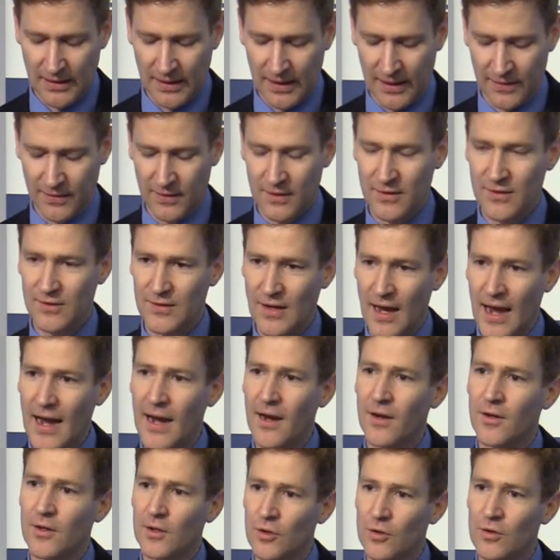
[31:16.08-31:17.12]
and the
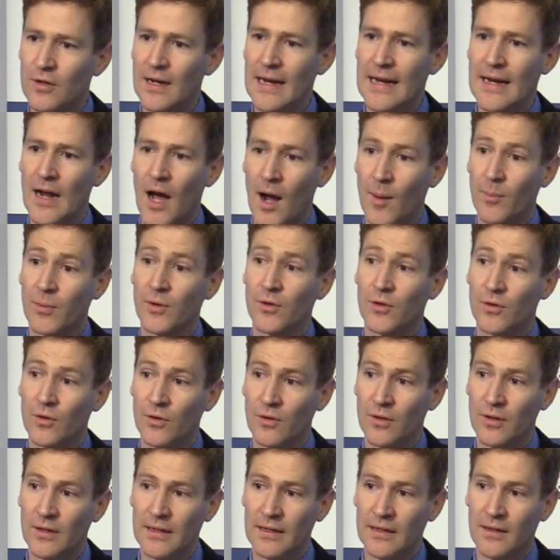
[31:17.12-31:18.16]
desire to create
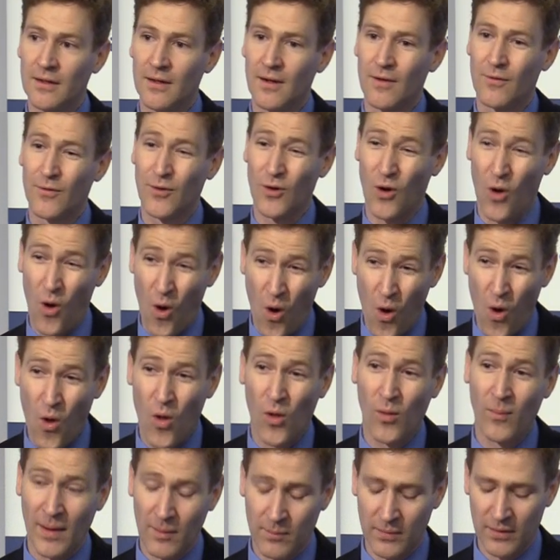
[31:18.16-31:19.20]
opportunity for
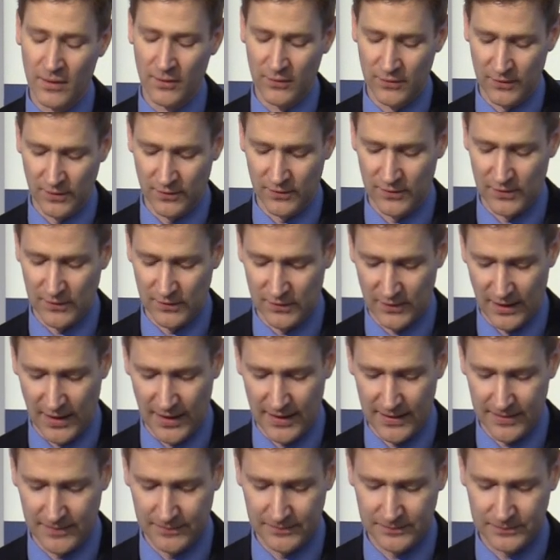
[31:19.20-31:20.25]
all members of
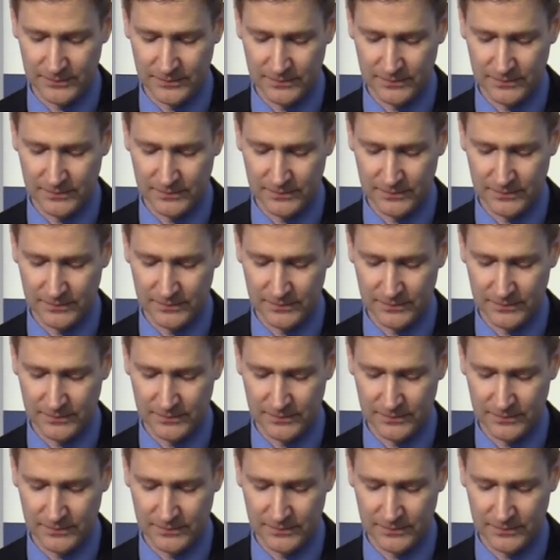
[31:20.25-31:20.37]
society.